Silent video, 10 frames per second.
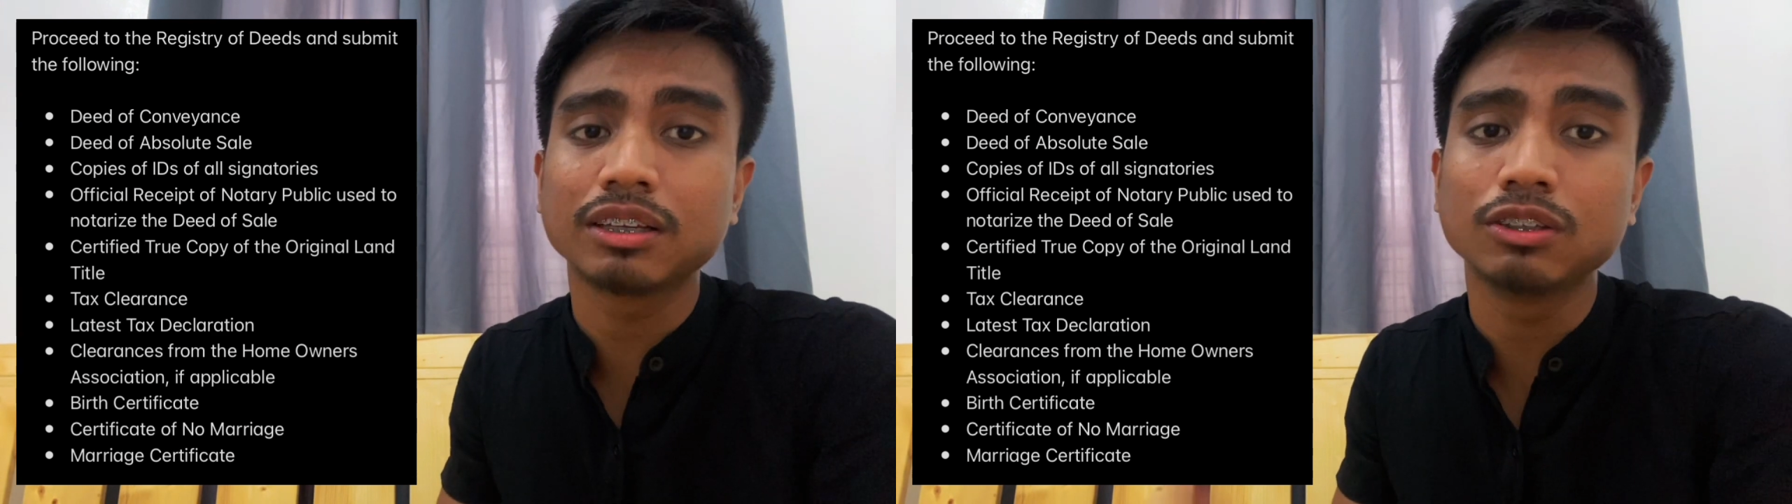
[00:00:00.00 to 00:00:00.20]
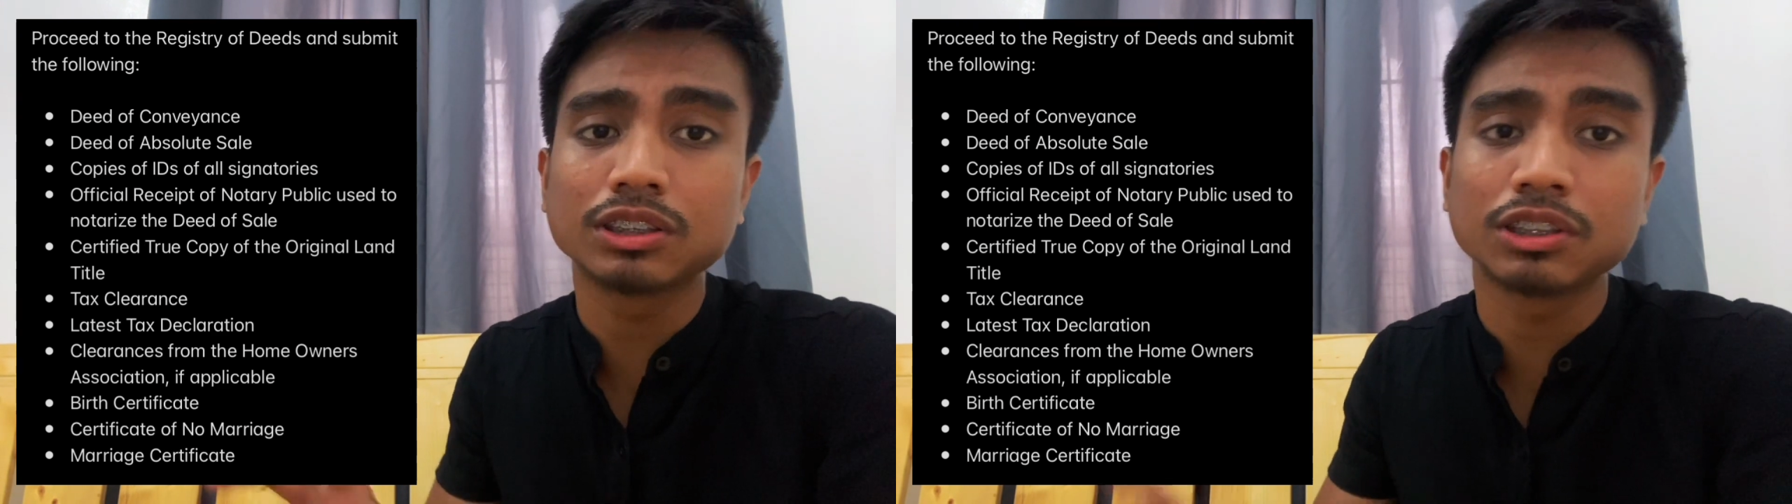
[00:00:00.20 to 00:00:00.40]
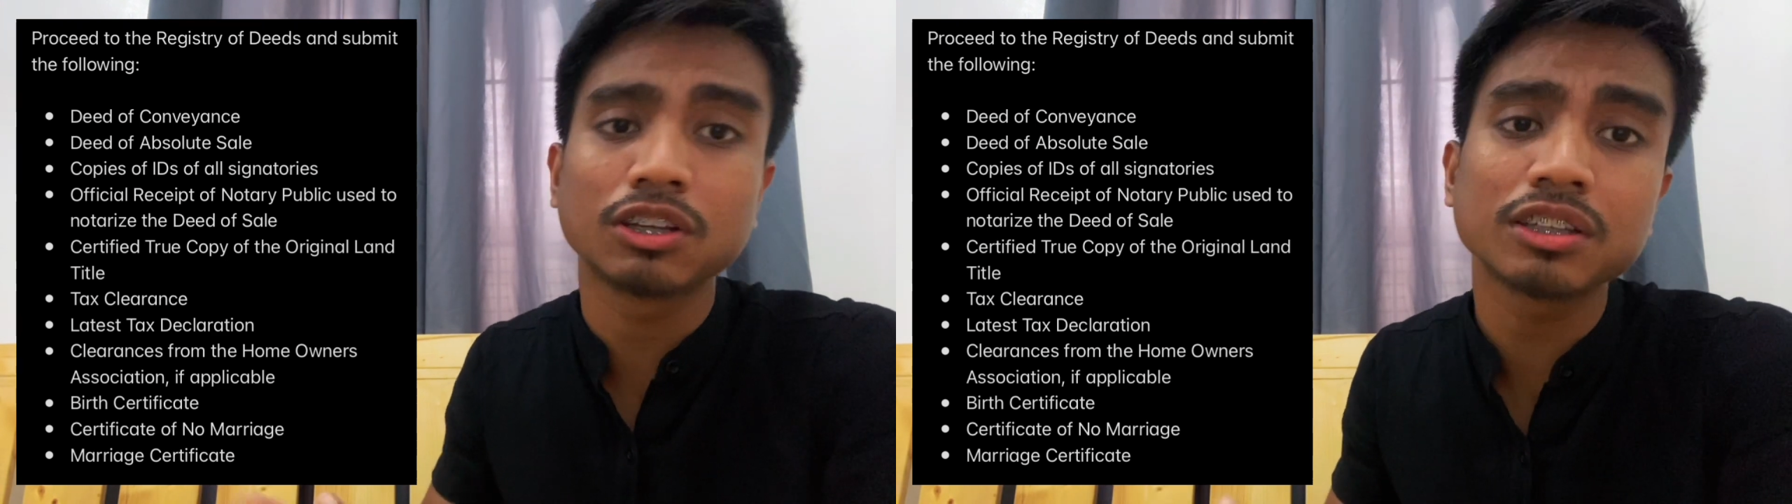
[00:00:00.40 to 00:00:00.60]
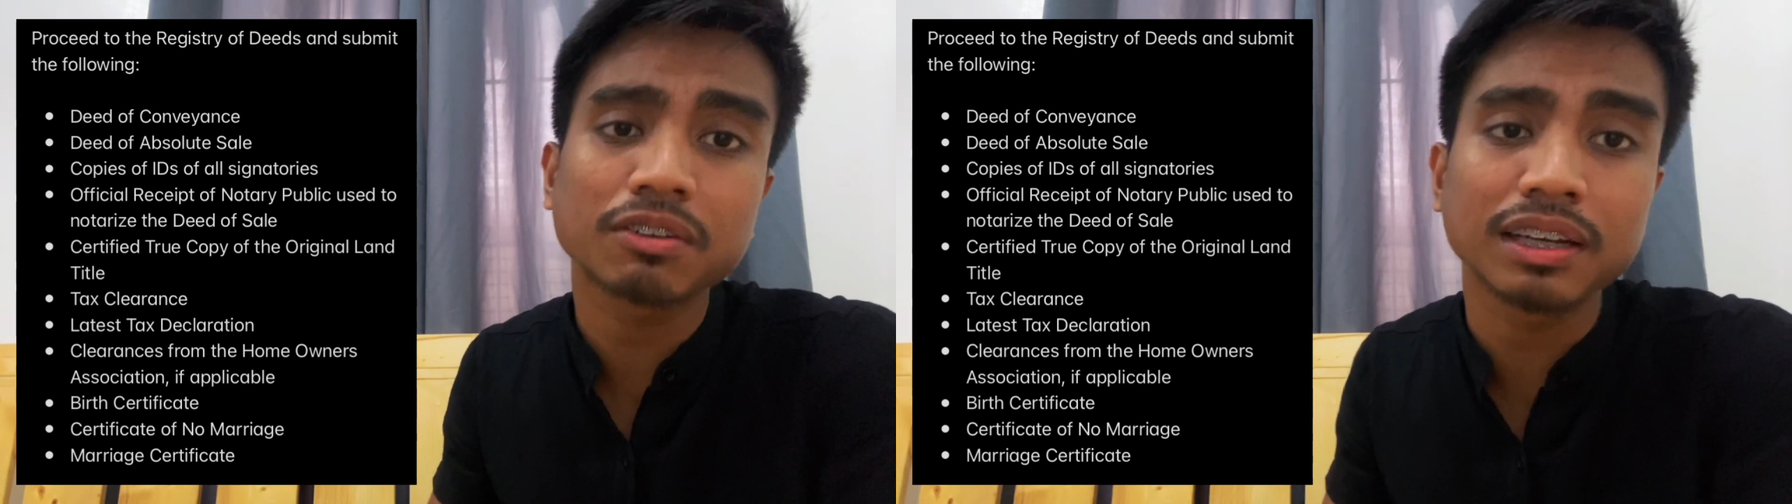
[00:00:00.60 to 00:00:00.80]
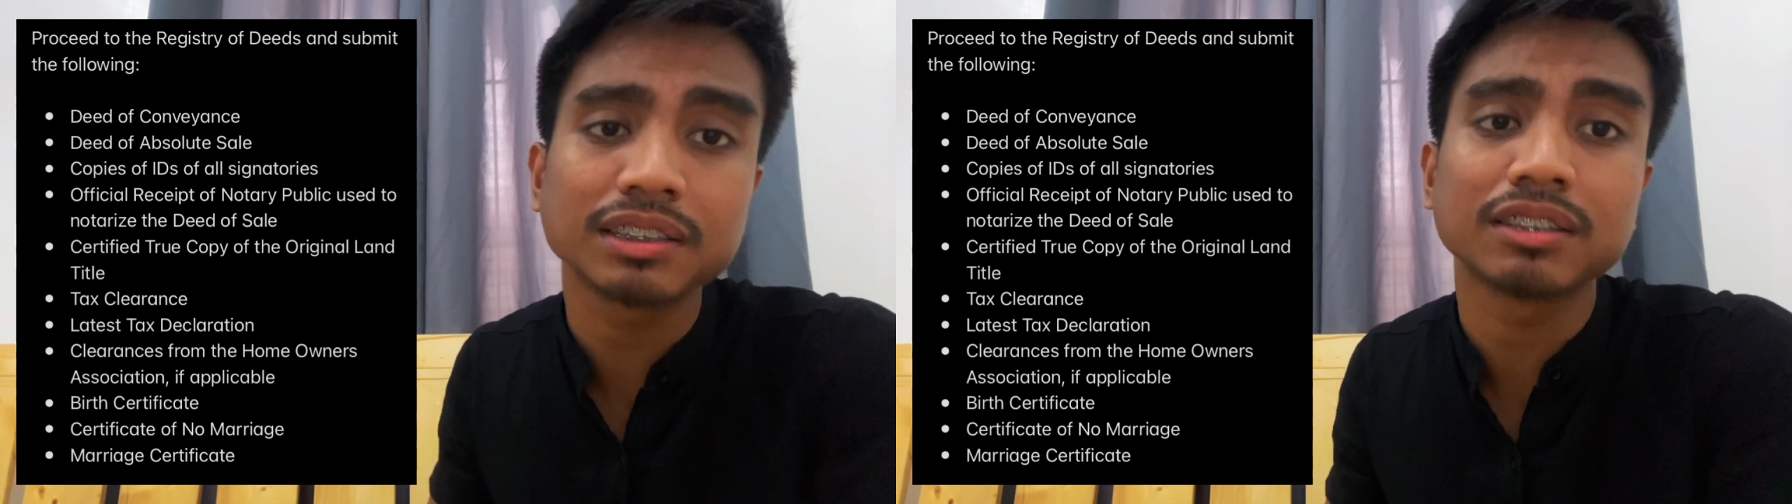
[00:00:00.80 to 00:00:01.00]
used to
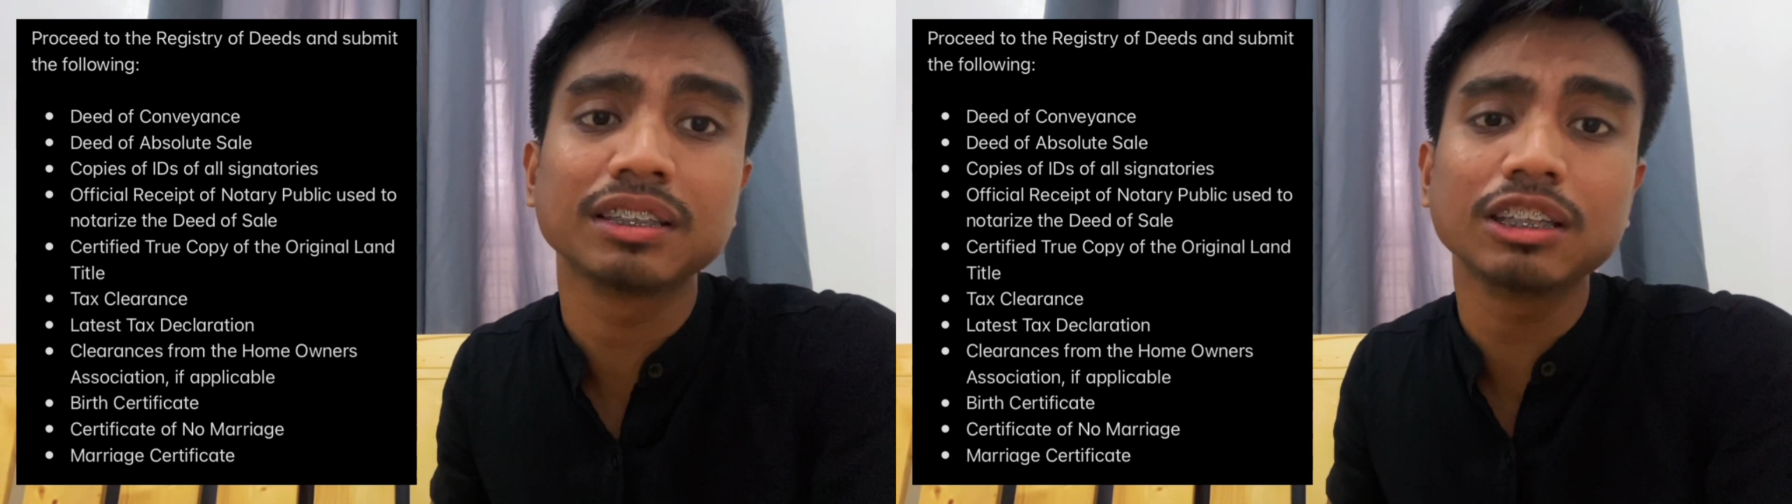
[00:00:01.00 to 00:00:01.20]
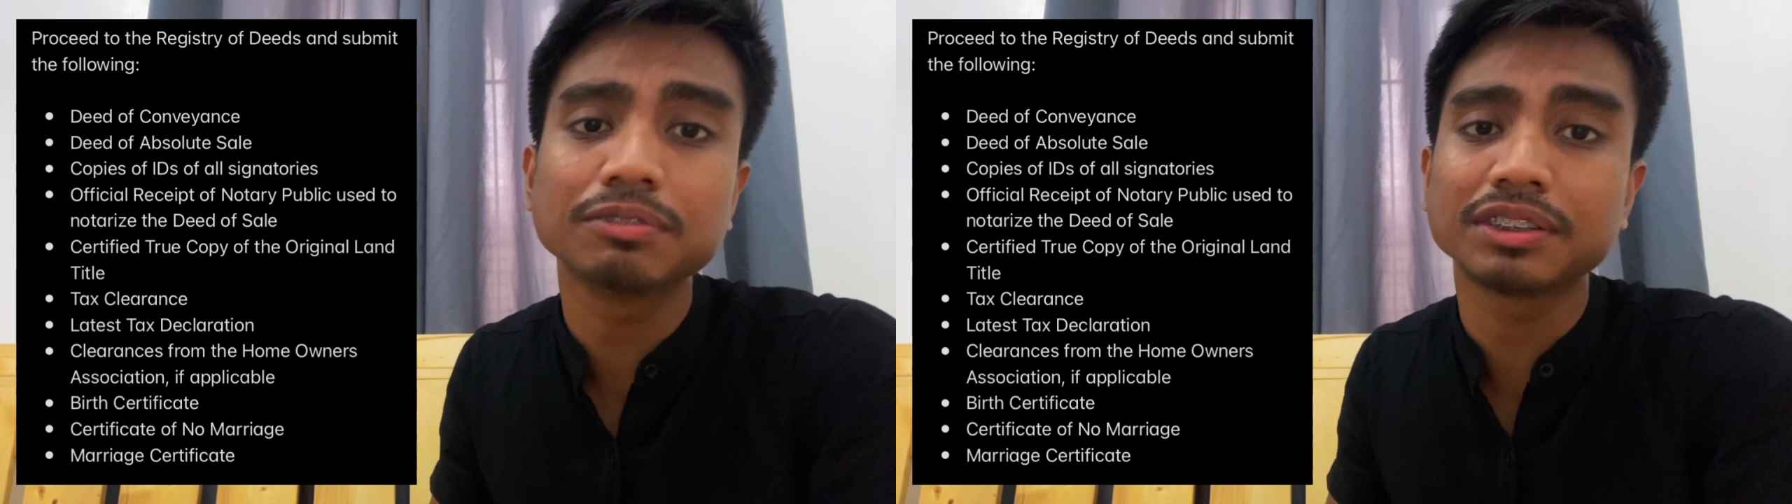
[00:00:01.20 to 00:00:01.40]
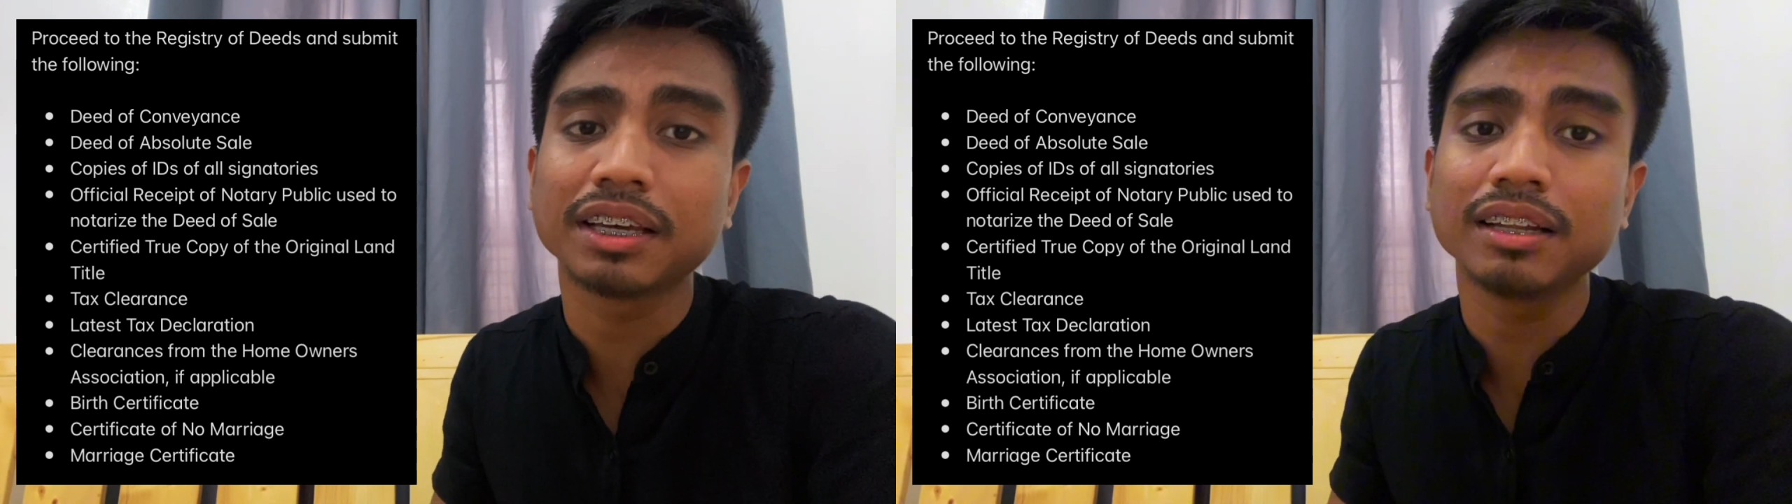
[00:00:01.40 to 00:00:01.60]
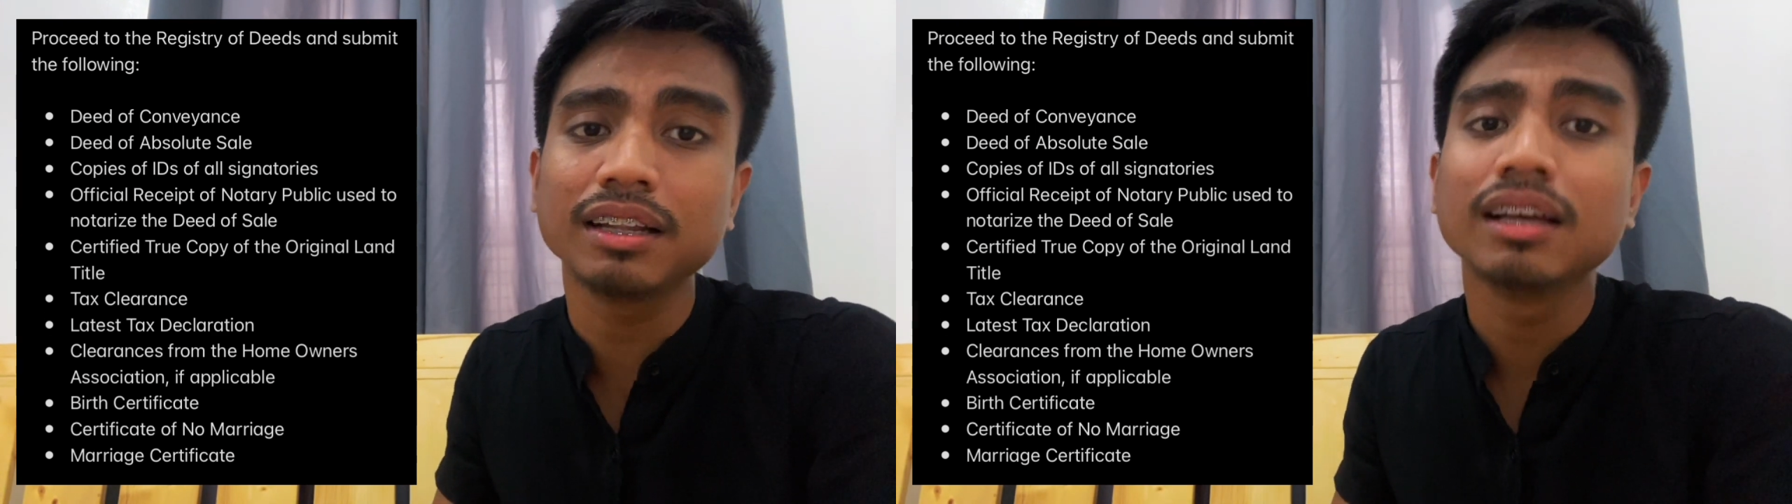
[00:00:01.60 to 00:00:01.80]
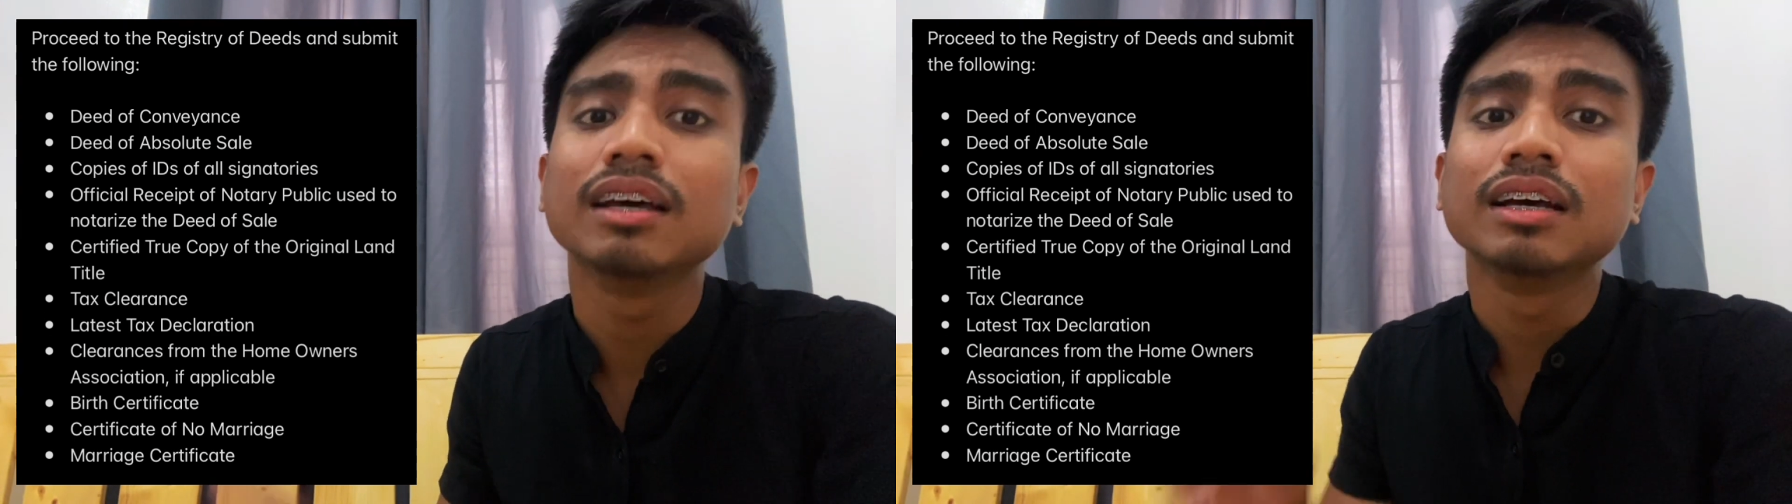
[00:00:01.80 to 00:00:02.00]
notarize the deed of sale,